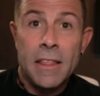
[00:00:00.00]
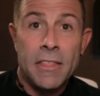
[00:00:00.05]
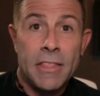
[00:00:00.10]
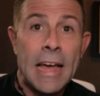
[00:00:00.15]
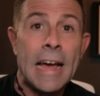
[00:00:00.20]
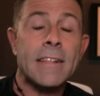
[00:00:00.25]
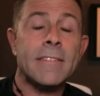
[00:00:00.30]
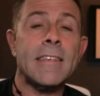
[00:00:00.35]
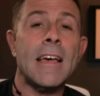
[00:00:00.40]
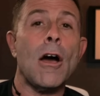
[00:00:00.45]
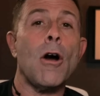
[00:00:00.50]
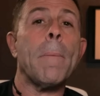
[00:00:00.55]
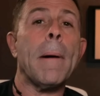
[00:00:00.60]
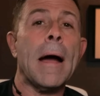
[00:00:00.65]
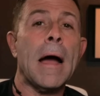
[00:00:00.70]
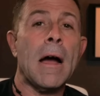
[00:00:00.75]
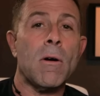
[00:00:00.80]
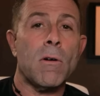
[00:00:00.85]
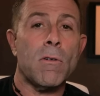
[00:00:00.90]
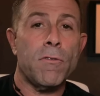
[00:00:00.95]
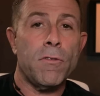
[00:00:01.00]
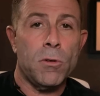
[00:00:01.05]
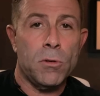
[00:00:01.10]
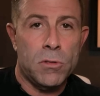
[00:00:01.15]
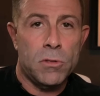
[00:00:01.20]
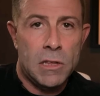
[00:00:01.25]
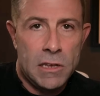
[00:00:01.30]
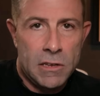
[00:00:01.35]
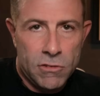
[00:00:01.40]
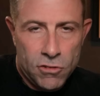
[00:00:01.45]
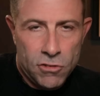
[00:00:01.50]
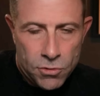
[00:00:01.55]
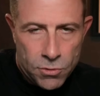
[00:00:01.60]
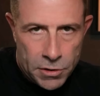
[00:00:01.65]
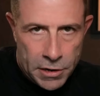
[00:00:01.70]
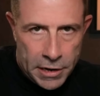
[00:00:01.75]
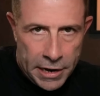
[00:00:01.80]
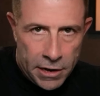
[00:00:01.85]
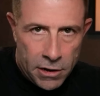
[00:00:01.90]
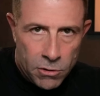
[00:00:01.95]
That's how powerful these
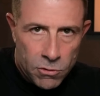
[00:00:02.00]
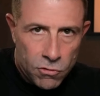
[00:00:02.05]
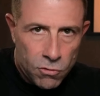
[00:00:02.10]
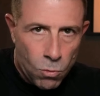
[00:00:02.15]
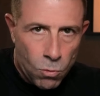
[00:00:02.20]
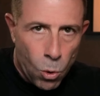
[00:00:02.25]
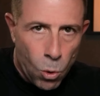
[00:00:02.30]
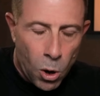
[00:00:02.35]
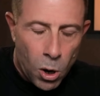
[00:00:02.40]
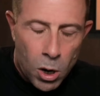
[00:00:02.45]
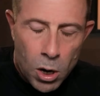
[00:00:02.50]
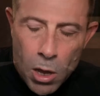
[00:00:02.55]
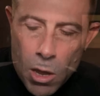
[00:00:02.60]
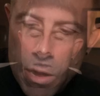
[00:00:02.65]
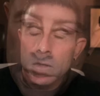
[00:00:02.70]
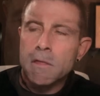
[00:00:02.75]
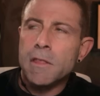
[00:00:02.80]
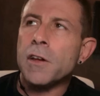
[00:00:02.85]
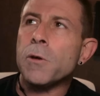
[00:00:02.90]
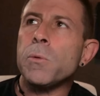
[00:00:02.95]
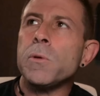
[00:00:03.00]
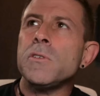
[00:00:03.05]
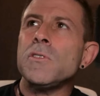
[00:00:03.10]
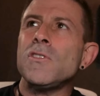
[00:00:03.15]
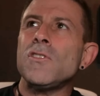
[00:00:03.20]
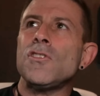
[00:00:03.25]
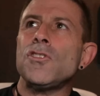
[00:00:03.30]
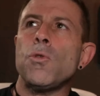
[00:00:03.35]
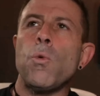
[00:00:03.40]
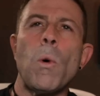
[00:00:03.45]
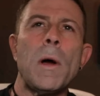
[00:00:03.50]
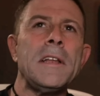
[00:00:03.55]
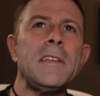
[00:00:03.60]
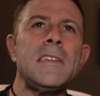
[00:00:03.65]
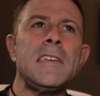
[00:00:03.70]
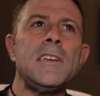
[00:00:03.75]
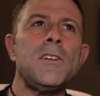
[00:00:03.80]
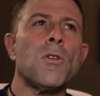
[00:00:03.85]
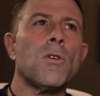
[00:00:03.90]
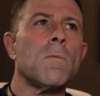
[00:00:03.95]
tornadoes were. There was
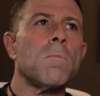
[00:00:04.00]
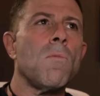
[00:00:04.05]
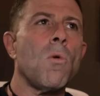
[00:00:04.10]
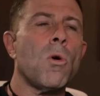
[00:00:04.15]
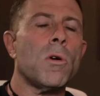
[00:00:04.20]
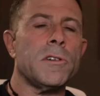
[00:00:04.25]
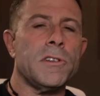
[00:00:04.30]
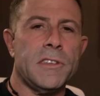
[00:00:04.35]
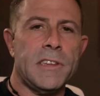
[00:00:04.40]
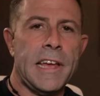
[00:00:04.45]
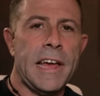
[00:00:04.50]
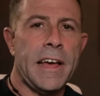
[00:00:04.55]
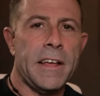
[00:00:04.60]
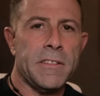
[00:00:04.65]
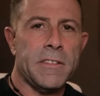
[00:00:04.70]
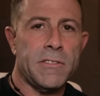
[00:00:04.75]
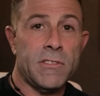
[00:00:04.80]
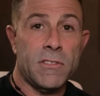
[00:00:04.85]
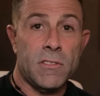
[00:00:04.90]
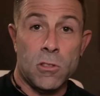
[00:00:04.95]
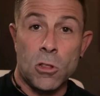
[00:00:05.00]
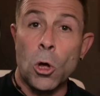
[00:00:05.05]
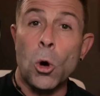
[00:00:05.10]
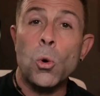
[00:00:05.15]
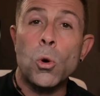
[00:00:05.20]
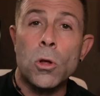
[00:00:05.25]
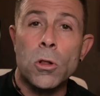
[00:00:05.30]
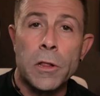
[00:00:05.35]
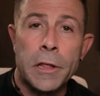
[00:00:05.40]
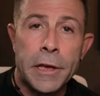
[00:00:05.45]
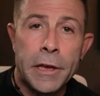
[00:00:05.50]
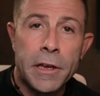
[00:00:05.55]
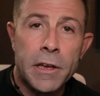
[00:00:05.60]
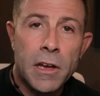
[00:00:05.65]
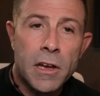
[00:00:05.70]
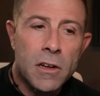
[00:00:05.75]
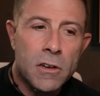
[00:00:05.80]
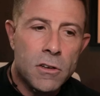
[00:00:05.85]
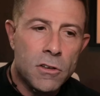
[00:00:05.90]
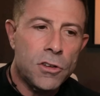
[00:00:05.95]
20 or more deaths locally
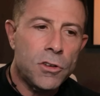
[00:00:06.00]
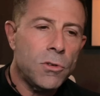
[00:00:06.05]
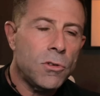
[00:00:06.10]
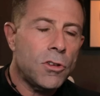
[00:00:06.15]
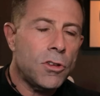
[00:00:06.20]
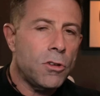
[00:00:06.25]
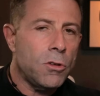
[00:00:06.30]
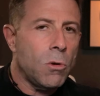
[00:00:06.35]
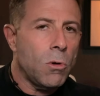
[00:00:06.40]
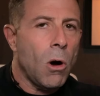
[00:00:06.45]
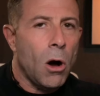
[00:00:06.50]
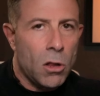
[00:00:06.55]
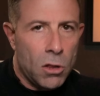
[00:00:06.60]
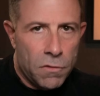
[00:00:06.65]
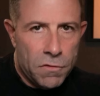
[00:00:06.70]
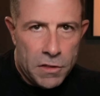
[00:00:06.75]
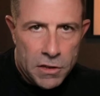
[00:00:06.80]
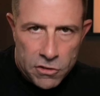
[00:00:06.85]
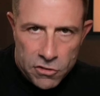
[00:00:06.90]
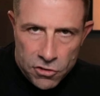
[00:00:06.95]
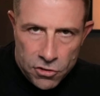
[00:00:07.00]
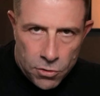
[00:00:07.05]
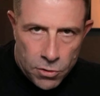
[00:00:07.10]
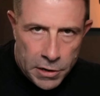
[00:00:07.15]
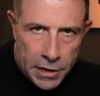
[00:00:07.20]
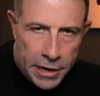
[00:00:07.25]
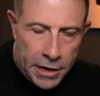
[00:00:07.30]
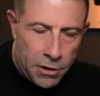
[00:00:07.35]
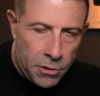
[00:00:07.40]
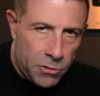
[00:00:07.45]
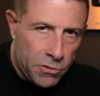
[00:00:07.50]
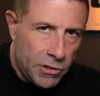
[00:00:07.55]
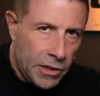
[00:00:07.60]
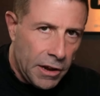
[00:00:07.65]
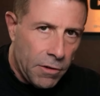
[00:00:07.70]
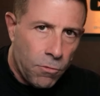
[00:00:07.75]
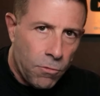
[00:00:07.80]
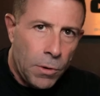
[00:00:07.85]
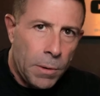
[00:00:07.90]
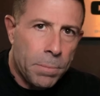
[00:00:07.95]
due to all of these tornadoes
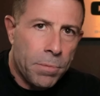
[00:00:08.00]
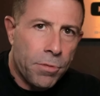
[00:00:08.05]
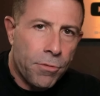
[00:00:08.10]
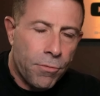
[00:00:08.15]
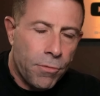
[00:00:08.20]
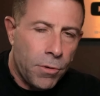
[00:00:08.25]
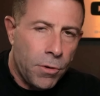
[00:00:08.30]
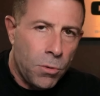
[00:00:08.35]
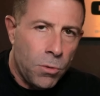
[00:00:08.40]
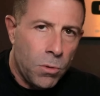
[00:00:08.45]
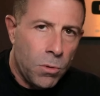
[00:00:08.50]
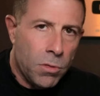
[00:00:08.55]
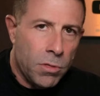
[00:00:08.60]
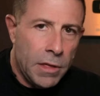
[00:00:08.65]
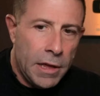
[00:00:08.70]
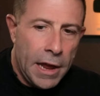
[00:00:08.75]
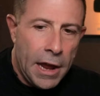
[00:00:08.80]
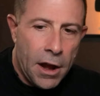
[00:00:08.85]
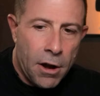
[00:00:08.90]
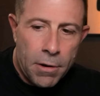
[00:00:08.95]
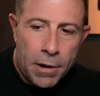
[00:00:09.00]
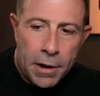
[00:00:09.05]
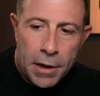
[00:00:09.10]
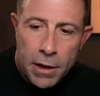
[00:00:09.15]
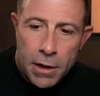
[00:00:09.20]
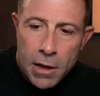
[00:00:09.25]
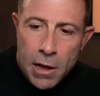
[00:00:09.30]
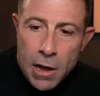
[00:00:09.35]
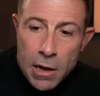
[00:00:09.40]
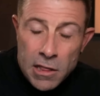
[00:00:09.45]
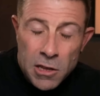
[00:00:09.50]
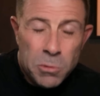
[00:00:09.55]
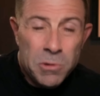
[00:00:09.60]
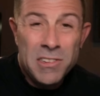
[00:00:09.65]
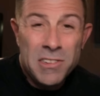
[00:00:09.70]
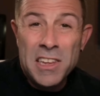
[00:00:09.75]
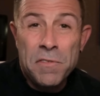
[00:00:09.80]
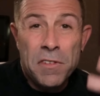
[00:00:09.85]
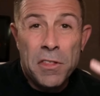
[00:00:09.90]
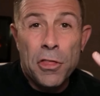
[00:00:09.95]
that ripped through the area. There
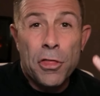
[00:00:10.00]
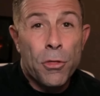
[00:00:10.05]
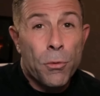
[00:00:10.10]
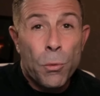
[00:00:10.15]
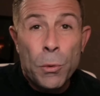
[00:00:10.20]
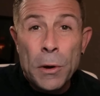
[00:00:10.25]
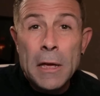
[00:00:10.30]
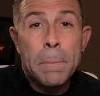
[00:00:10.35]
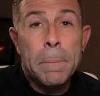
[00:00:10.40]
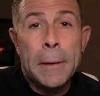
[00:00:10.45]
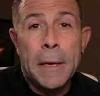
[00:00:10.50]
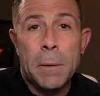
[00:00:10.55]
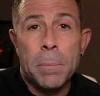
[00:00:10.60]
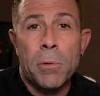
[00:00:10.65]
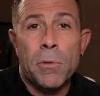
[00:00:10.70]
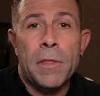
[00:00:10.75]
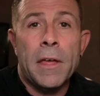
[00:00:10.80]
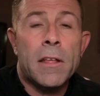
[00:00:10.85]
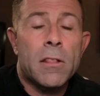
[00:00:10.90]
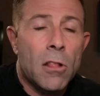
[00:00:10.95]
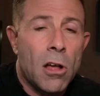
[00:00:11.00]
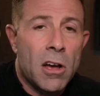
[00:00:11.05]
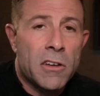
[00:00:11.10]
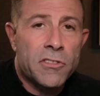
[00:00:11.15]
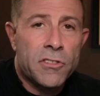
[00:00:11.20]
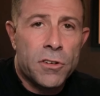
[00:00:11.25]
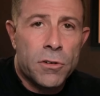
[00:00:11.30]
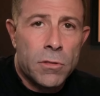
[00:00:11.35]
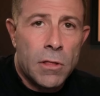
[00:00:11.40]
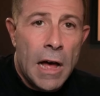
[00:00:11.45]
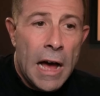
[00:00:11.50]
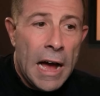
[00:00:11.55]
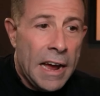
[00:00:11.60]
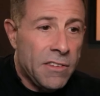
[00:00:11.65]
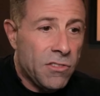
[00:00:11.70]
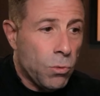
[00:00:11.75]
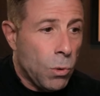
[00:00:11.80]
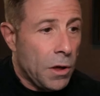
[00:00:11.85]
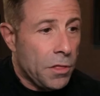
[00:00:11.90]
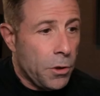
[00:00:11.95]
was even 3 people that lost their
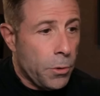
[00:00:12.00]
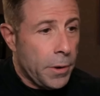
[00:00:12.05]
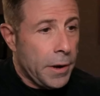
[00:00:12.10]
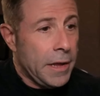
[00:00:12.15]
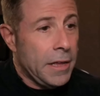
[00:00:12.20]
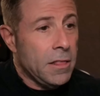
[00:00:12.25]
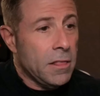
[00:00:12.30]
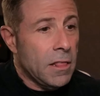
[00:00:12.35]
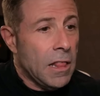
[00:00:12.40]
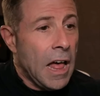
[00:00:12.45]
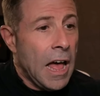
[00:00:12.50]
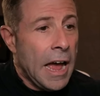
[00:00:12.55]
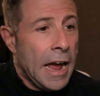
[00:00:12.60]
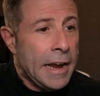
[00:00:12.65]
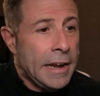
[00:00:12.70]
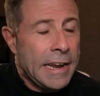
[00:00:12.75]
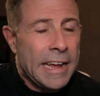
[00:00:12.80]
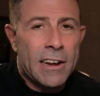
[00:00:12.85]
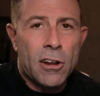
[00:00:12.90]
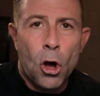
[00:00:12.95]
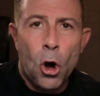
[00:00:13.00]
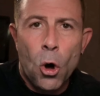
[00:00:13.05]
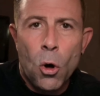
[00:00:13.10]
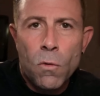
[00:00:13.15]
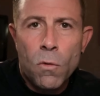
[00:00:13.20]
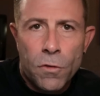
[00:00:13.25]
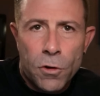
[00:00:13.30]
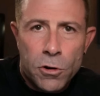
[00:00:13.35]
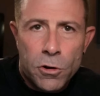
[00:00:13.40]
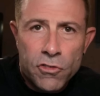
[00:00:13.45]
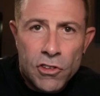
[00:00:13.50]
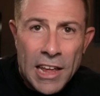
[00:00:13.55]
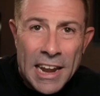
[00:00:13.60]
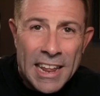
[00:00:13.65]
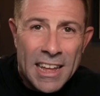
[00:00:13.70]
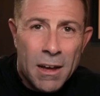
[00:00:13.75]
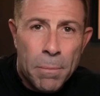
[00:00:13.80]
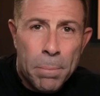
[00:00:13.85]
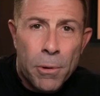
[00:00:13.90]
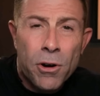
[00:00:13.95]
lives while they were in line at Culver's
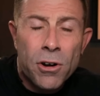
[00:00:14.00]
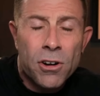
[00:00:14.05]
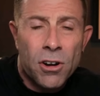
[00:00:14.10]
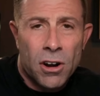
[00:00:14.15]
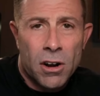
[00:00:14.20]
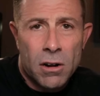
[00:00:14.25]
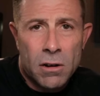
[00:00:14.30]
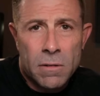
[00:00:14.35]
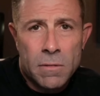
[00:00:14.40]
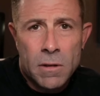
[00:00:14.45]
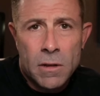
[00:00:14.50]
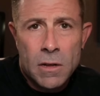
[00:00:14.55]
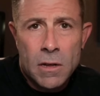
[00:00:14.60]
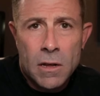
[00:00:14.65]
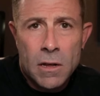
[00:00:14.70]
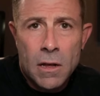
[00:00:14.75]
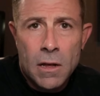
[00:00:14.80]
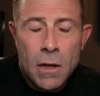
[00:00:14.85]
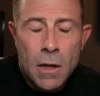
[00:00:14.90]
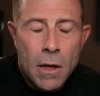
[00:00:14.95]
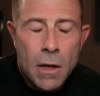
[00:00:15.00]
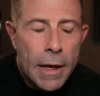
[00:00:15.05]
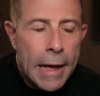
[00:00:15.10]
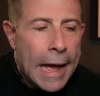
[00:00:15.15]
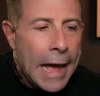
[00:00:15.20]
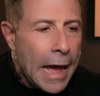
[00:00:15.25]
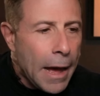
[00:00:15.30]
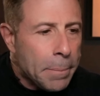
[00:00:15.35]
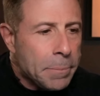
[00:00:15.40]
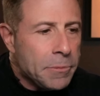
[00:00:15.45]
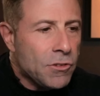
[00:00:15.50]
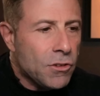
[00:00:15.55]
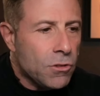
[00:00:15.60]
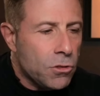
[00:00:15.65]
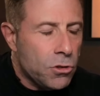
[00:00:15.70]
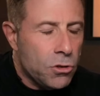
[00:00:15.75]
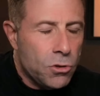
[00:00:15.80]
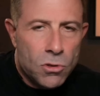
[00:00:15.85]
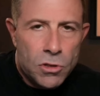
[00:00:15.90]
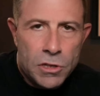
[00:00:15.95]
getting a burger
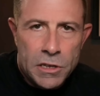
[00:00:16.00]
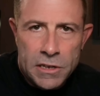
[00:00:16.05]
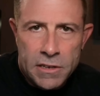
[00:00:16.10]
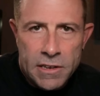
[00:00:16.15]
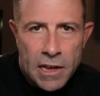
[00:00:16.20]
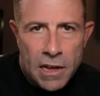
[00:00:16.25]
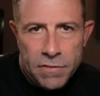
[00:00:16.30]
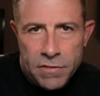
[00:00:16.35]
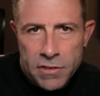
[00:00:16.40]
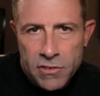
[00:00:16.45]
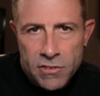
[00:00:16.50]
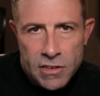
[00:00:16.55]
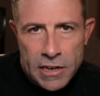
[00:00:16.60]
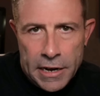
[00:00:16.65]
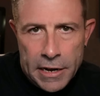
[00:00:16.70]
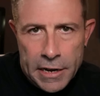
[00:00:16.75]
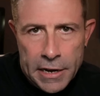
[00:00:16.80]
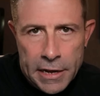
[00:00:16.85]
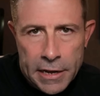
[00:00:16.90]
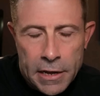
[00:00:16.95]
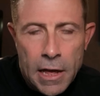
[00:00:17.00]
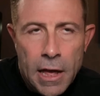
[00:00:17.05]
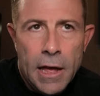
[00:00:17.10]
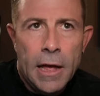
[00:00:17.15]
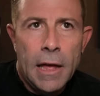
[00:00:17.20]
absolutely devastating.